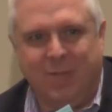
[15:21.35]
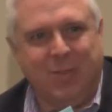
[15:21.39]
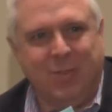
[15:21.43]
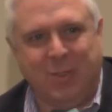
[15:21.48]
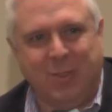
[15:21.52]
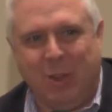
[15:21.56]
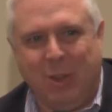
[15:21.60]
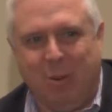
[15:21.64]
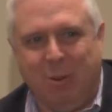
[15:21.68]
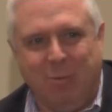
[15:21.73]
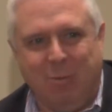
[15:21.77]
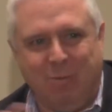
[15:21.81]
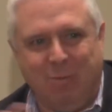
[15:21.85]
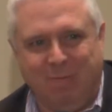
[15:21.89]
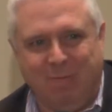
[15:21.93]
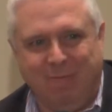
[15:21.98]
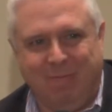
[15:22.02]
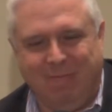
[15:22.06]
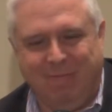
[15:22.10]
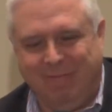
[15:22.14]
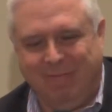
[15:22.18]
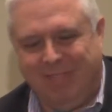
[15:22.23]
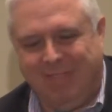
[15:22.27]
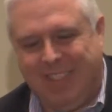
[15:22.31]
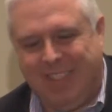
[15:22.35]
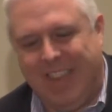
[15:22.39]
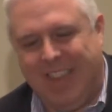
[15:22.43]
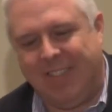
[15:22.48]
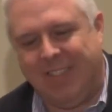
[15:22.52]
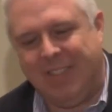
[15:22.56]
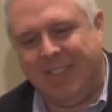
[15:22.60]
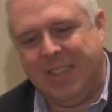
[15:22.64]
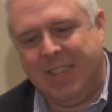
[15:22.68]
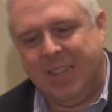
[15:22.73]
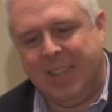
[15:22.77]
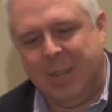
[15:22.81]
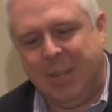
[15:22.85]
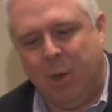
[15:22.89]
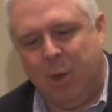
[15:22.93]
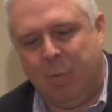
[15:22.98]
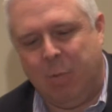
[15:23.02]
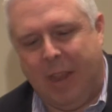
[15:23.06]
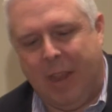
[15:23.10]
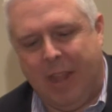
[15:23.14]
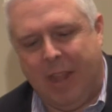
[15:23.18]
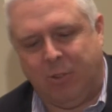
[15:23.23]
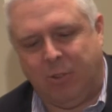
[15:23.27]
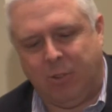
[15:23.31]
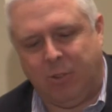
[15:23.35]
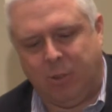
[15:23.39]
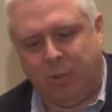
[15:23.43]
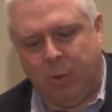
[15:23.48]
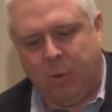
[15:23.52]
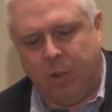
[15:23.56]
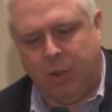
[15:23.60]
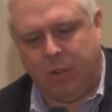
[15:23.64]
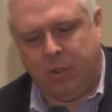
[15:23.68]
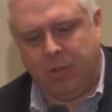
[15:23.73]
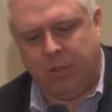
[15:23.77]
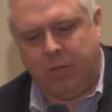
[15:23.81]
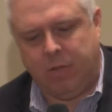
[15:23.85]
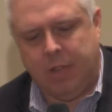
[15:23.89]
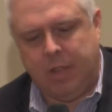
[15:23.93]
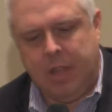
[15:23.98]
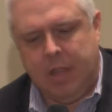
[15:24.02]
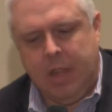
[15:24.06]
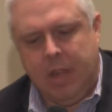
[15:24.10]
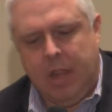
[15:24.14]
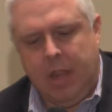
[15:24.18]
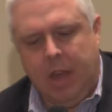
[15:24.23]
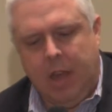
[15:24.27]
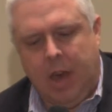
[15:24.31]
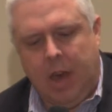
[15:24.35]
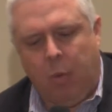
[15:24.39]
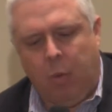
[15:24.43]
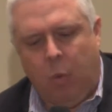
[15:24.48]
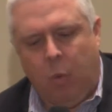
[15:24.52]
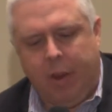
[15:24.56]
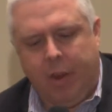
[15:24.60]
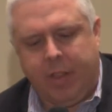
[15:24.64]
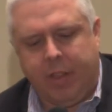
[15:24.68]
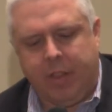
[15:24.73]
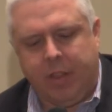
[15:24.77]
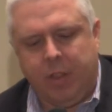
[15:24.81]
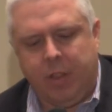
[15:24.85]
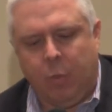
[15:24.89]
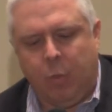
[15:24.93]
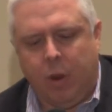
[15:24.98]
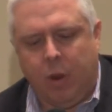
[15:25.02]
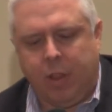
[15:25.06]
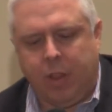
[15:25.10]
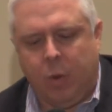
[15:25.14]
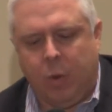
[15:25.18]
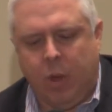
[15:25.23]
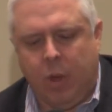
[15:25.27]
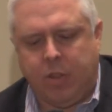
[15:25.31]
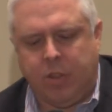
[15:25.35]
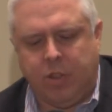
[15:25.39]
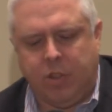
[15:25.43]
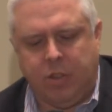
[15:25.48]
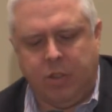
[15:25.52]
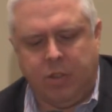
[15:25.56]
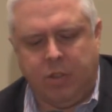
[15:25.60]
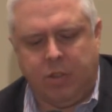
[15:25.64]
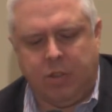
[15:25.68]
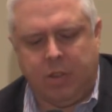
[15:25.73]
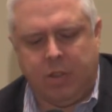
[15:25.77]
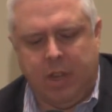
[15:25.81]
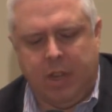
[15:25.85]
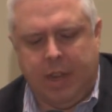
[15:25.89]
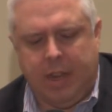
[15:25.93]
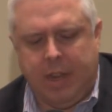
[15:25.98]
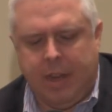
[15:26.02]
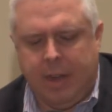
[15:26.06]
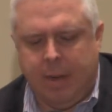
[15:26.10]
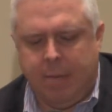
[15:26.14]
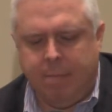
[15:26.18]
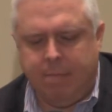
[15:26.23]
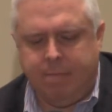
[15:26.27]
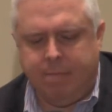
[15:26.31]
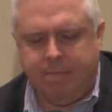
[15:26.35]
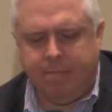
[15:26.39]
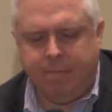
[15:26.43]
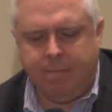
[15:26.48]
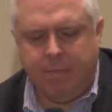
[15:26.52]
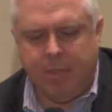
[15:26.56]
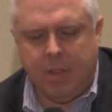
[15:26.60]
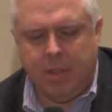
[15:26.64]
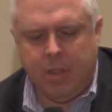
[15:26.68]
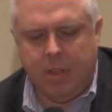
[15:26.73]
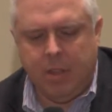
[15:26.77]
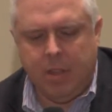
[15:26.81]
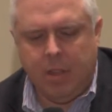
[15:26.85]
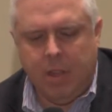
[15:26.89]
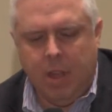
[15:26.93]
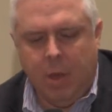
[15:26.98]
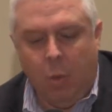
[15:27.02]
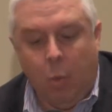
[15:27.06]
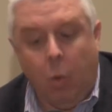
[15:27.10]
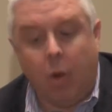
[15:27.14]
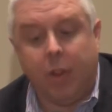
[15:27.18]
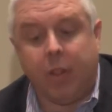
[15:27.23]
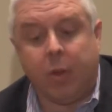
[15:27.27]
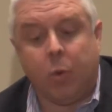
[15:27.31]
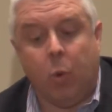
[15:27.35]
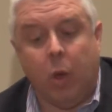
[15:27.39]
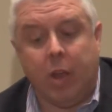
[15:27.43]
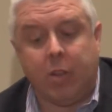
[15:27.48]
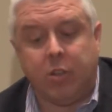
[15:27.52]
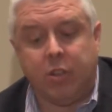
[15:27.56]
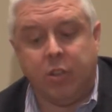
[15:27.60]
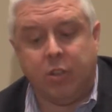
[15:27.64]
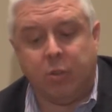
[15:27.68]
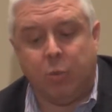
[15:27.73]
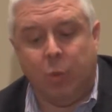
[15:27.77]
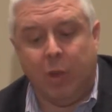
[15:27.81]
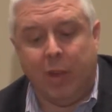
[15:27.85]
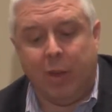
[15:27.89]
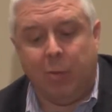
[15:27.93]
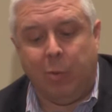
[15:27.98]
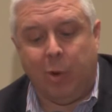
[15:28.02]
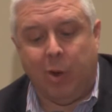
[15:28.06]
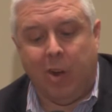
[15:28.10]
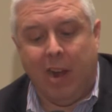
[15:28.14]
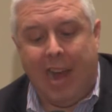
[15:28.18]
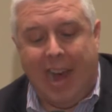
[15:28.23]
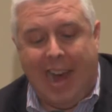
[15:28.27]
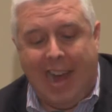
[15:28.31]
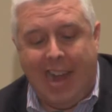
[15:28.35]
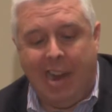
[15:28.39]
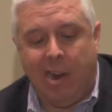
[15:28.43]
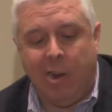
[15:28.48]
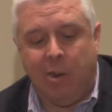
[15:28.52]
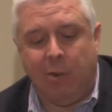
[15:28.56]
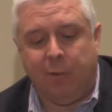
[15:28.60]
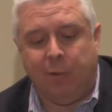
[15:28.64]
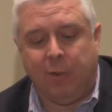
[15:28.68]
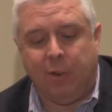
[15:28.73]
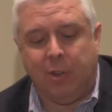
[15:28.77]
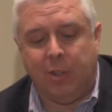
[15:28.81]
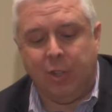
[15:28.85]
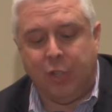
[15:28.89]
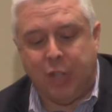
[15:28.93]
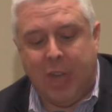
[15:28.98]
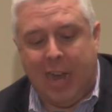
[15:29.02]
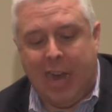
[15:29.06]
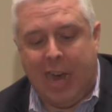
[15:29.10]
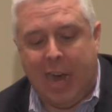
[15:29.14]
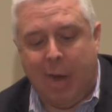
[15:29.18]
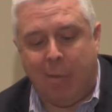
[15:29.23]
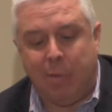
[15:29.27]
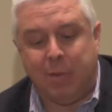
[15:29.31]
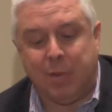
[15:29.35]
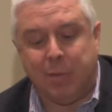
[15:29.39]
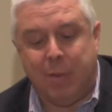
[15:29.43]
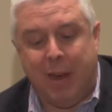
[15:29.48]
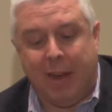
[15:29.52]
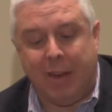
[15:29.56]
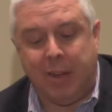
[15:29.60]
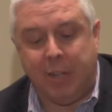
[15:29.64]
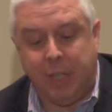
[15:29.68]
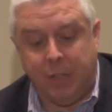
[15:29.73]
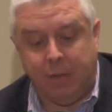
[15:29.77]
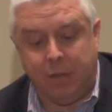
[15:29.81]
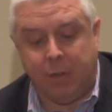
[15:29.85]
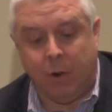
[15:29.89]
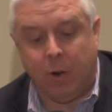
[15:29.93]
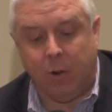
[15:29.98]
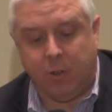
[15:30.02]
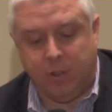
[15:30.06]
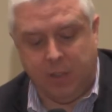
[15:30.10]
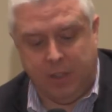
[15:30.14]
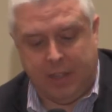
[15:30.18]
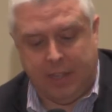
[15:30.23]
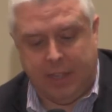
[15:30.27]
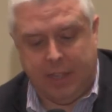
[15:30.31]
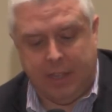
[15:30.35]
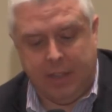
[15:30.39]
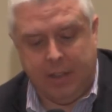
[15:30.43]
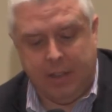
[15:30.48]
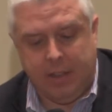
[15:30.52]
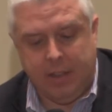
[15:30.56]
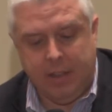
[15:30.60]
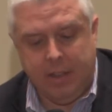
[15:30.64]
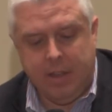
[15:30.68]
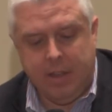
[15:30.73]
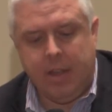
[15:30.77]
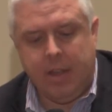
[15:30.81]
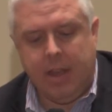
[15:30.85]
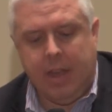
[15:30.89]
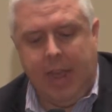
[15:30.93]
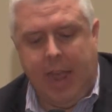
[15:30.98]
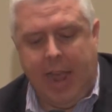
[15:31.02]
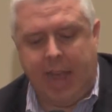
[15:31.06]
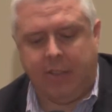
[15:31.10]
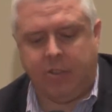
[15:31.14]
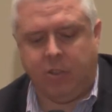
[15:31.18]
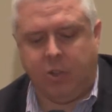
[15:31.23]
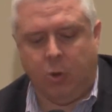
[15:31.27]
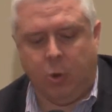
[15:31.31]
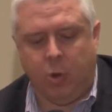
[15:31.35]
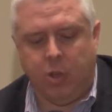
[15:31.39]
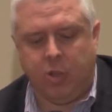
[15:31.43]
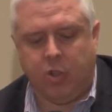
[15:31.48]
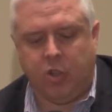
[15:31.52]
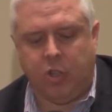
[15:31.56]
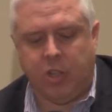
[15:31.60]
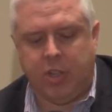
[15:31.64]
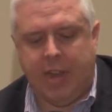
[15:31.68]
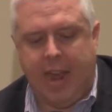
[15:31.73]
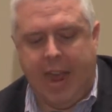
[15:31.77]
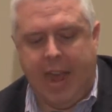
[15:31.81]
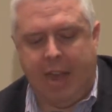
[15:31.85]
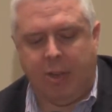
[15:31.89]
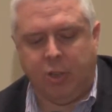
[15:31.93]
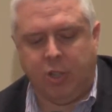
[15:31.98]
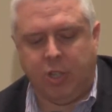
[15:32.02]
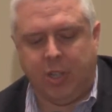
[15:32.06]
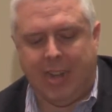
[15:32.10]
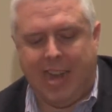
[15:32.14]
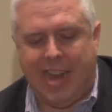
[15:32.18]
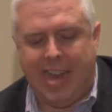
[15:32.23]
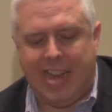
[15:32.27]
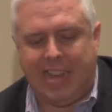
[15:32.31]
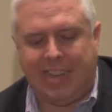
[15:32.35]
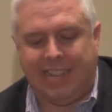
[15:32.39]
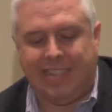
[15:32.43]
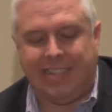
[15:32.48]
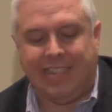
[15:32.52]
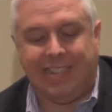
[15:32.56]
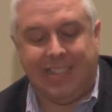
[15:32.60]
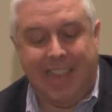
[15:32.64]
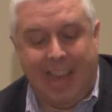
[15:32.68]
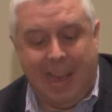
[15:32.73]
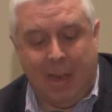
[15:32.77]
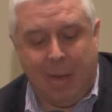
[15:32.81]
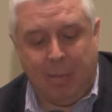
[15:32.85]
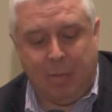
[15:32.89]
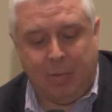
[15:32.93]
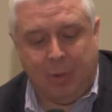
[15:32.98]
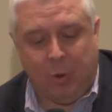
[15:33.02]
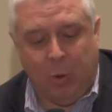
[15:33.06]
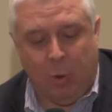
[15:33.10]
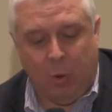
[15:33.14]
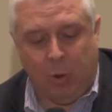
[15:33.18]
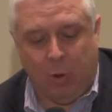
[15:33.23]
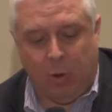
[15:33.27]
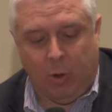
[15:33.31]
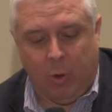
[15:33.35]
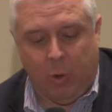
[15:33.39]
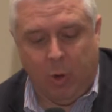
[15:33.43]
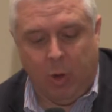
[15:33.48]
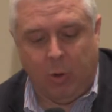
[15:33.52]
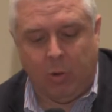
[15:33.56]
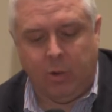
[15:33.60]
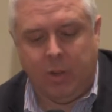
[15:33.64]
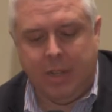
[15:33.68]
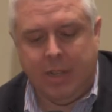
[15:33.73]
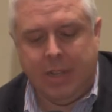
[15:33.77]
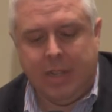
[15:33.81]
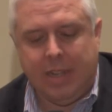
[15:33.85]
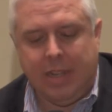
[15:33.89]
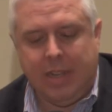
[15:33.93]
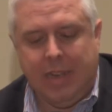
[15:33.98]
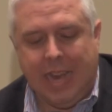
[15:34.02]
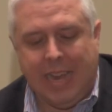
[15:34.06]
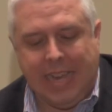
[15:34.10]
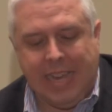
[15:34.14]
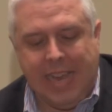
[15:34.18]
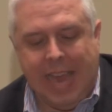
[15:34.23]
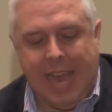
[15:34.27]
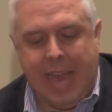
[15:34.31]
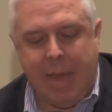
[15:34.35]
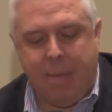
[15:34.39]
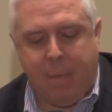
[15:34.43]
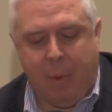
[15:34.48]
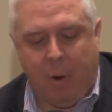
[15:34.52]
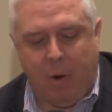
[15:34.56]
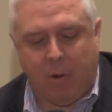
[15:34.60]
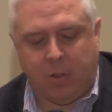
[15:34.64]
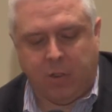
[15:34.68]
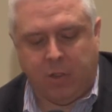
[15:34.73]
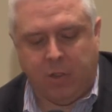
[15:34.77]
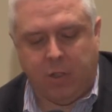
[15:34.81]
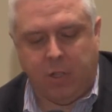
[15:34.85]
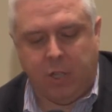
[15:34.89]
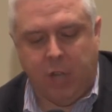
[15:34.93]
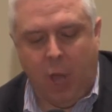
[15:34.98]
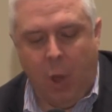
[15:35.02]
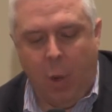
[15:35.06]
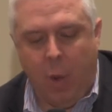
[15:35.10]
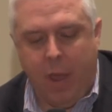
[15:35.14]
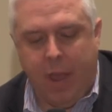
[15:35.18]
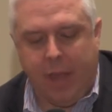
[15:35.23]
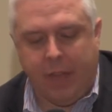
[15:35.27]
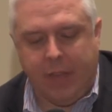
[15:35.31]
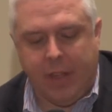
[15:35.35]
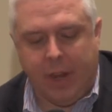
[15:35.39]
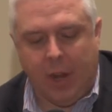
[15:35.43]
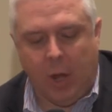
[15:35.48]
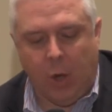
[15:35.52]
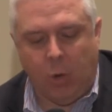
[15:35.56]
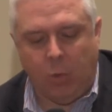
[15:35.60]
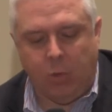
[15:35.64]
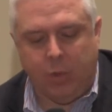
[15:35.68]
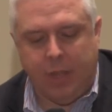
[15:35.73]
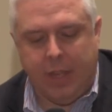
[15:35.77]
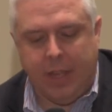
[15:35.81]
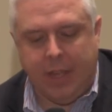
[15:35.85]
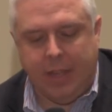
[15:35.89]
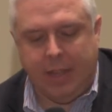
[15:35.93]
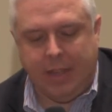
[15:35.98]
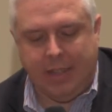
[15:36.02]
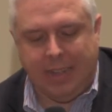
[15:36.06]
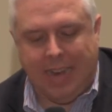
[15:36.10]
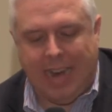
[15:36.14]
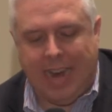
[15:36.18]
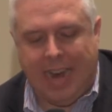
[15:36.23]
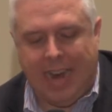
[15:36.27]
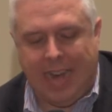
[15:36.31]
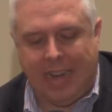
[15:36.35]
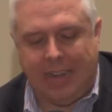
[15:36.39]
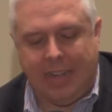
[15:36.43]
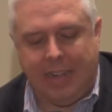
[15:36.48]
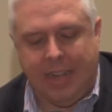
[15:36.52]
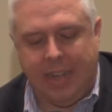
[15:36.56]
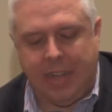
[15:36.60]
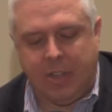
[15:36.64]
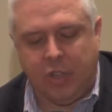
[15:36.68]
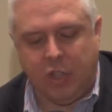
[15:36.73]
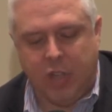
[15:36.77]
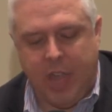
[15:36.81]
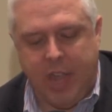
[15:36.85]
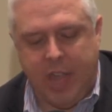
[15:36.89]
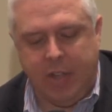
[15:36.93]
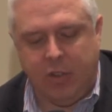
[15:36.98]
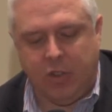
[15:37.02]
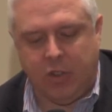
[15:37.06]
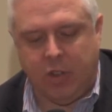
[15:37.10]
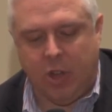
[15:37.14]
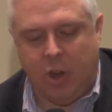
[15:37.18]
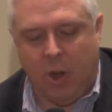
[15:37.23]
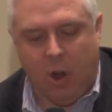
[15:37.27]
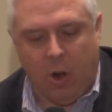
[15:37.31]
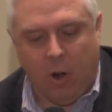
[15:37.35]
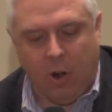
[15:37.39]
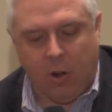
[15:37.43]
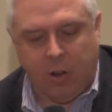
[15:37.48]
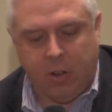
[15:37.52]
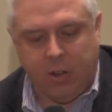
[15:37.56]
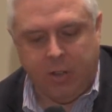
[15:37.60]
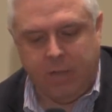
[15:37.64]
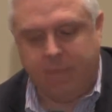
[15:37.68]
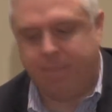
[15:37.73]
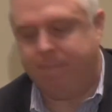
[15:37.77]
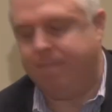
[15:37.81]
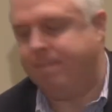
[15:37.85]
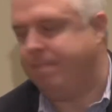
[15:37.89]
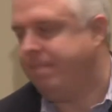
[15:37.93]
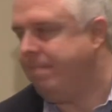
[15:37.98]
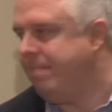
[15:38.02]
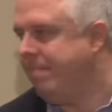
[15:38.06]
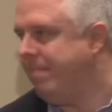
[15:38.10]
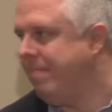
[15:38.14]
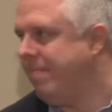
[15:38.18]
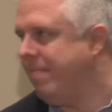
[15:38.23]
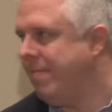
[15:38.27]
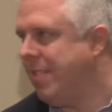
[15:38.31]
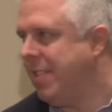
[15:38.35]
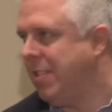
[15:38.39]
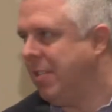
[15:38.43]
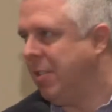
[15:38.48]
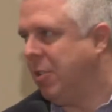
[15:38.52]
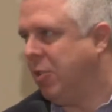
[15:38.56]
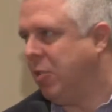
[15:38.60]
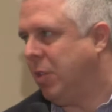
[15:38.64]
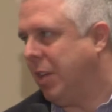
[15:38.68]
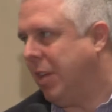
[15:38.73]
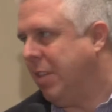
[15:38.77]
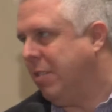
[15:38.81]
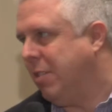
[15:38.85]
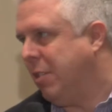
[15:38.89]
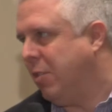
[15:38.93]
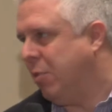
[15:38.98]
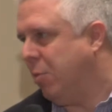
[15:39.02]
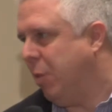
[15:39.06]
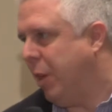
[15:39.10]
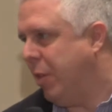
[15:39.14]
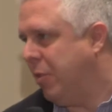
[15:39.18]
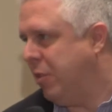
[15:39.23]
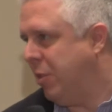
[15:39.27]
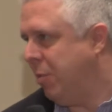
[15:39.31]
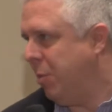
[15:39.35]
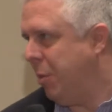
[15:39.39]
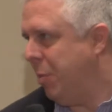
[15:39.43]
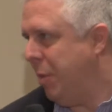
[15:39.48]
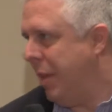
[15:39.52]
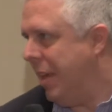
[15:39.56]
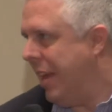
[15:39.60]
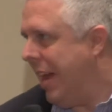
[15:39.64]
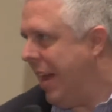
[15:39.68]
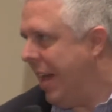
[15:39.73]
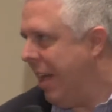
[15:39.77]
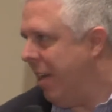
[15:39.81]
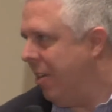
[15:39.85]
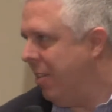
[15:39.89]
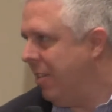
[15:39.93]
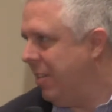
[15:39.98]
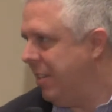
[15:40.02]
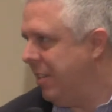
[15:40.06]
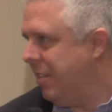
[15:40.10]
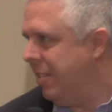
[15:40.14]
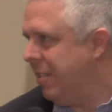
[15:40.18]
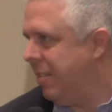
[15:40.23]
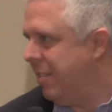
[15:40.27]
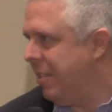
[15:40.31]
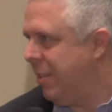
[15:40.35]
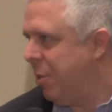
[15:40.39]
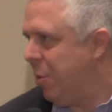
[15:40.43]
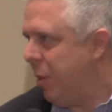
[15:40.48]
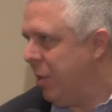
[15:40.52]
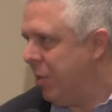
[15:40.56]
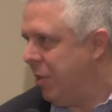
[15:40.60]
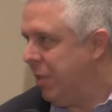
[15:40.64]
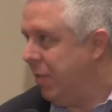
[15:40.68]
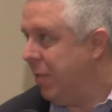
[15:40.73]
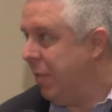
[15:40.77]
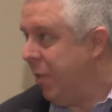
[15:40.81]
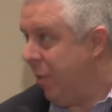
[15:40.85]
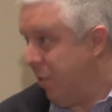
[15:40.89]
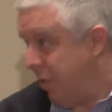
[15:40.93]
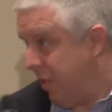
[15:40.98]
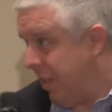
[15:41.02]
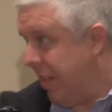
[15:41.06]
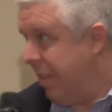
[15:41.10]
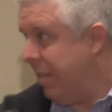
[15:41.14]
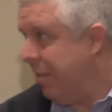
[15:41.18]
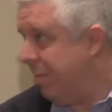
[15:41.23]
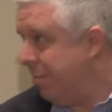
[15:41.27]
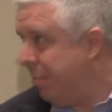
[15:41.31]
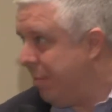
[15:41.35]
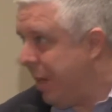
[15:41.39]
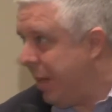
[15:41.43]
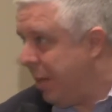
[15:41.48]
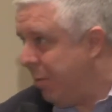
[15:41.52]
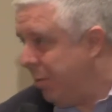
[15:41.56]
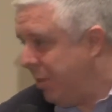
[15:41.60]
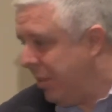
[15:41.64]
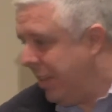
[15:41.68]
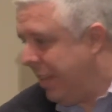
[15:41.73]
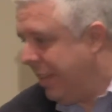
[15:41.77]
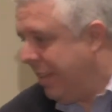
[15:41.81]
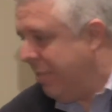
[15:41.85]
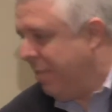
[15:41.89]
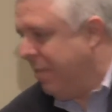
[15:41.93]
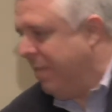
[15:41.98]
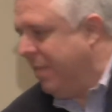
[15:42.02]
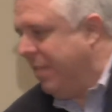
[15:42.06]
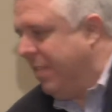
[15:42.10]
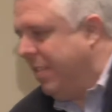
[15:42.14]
So, yeah, hope that answers your question. Uh, one of the one of the questions. Um, one of the questions when we're hired for a job is about diversity as a Christian, how should I accept, quote unquote, a gay person knowing that only God can change the heart? It's a tricky situation with being hired and the question of diversity. Mike, you want to take that?